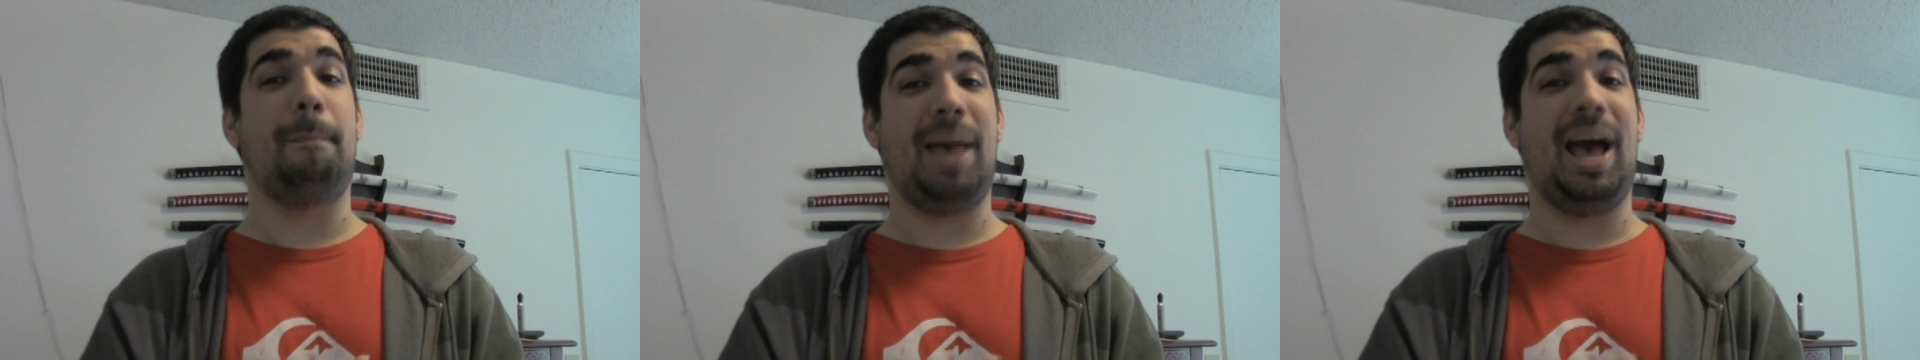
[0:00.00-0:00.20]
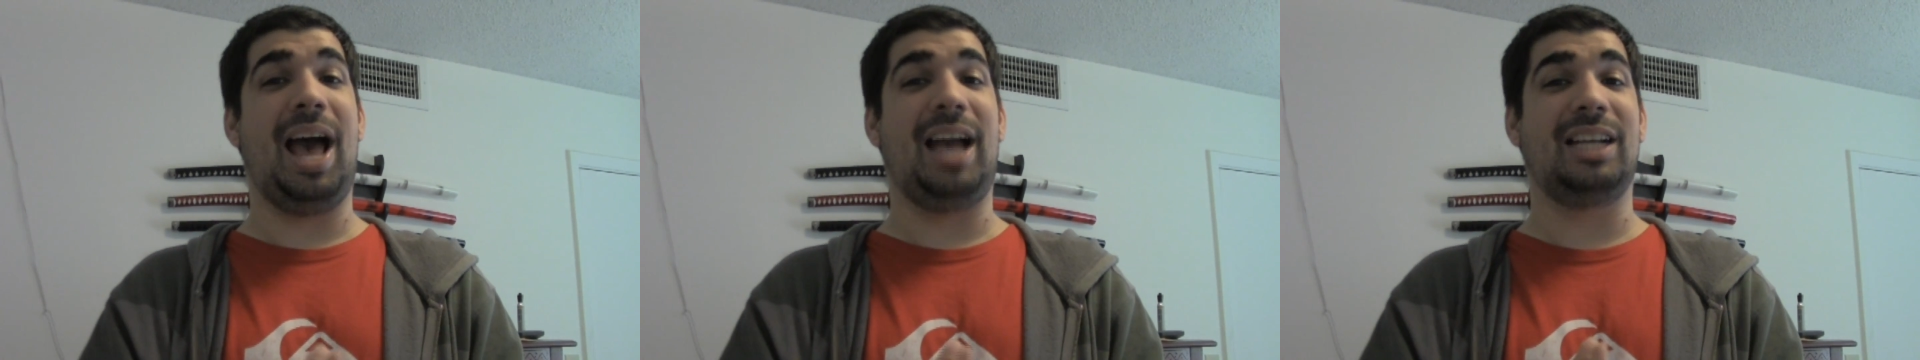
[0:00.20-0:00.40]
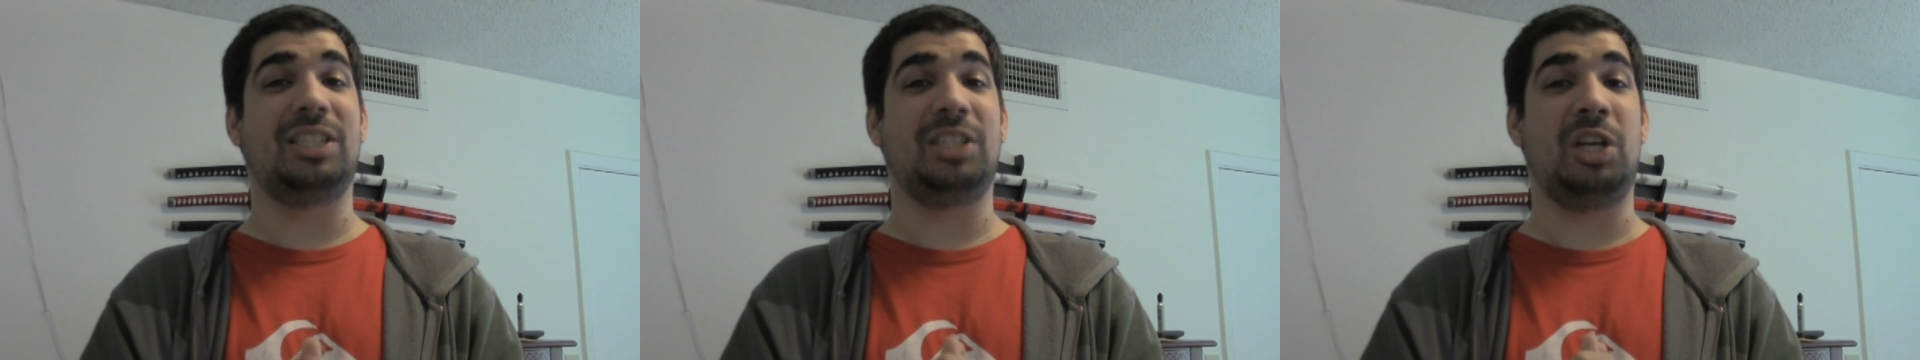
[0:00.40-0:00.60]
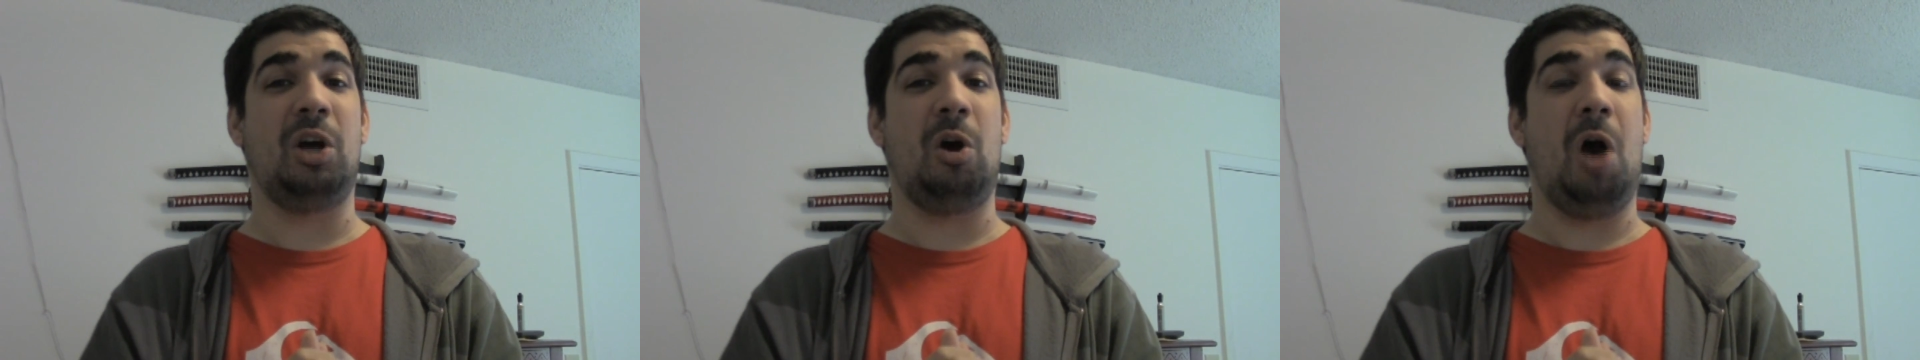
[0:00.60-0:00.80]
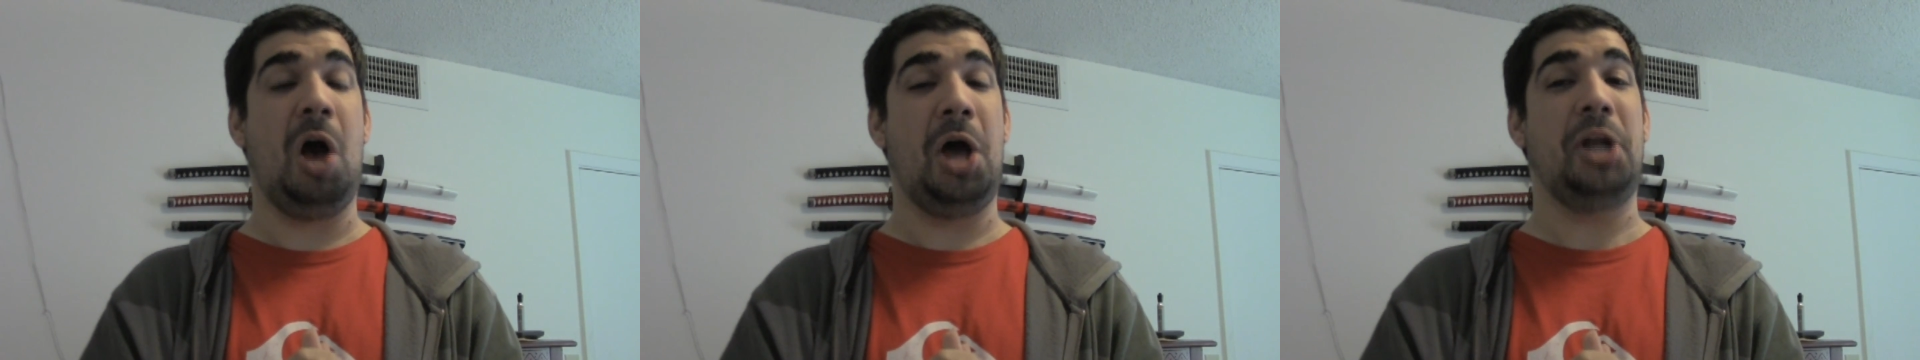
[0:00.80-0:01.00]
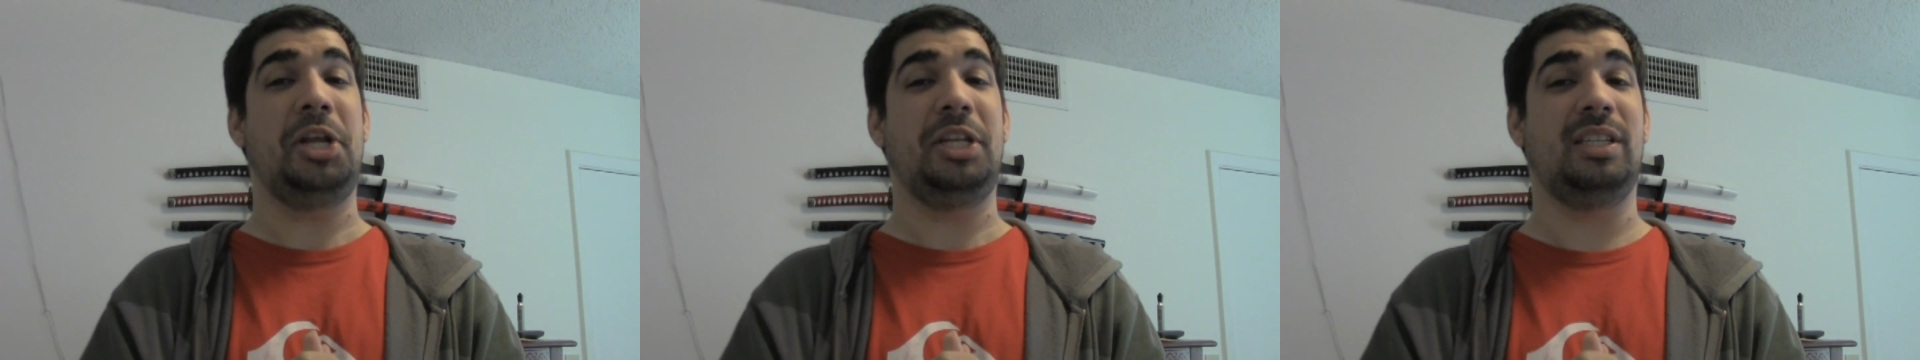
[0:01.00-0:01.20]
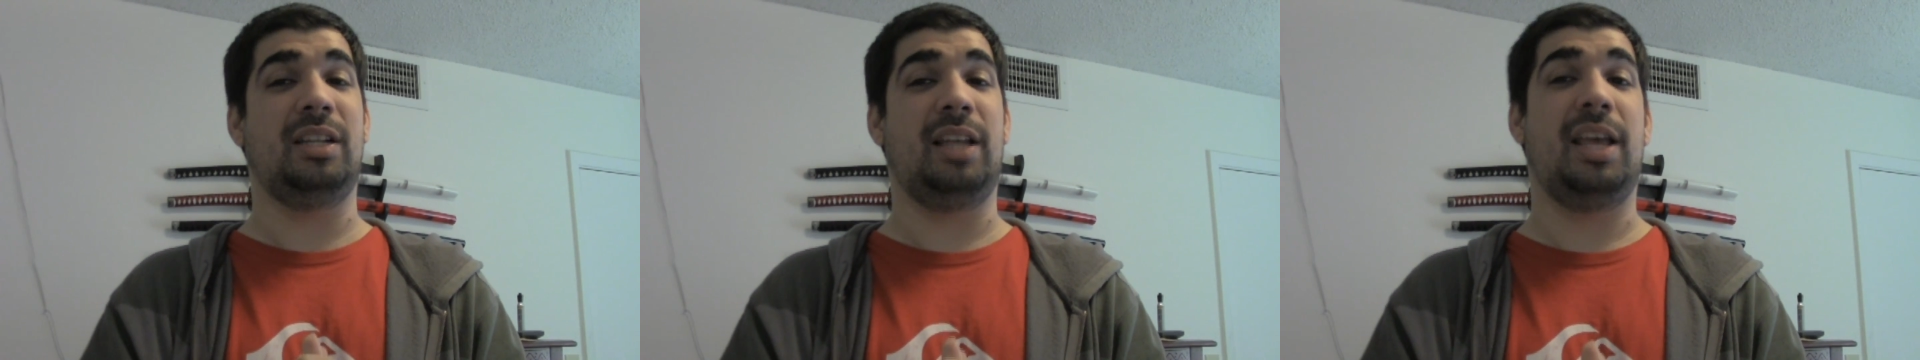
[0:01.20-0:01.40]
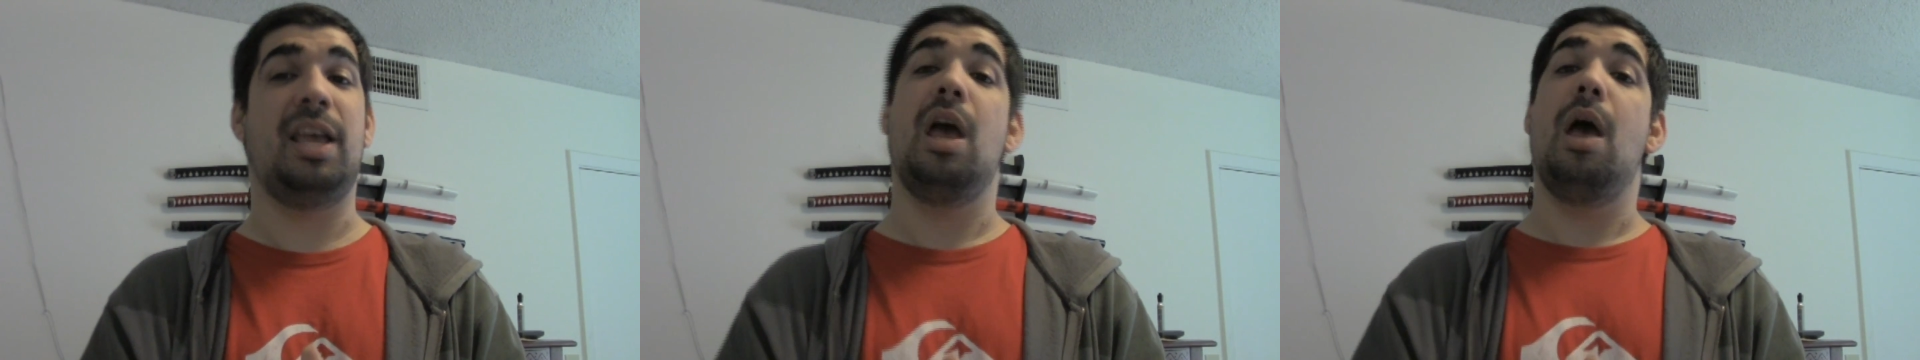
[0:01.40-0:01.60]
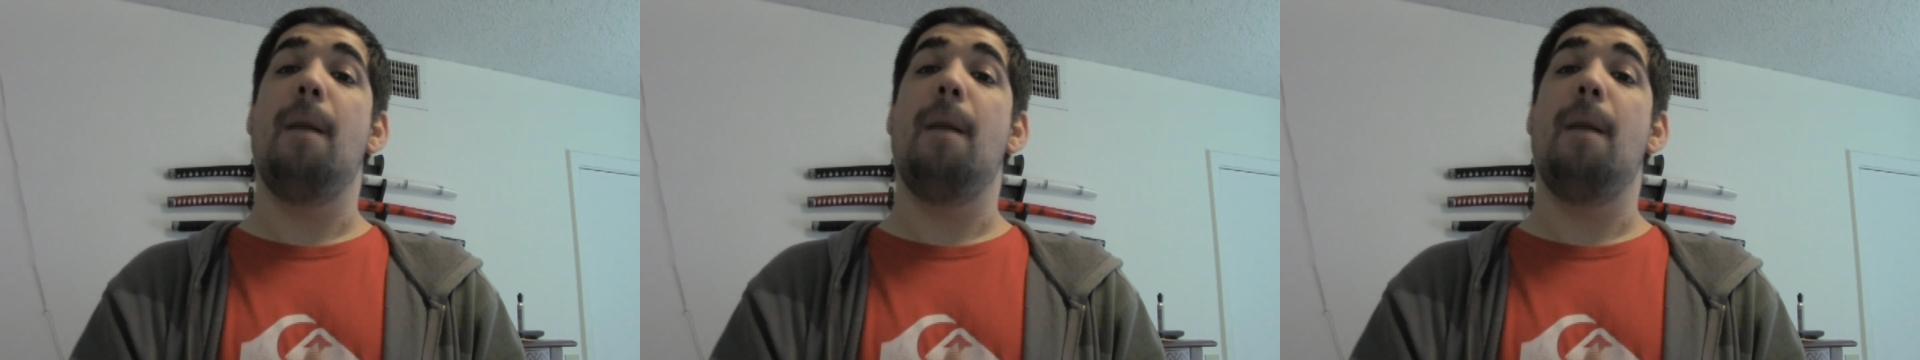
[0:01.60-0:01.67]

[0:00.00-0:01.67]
back, so honestly.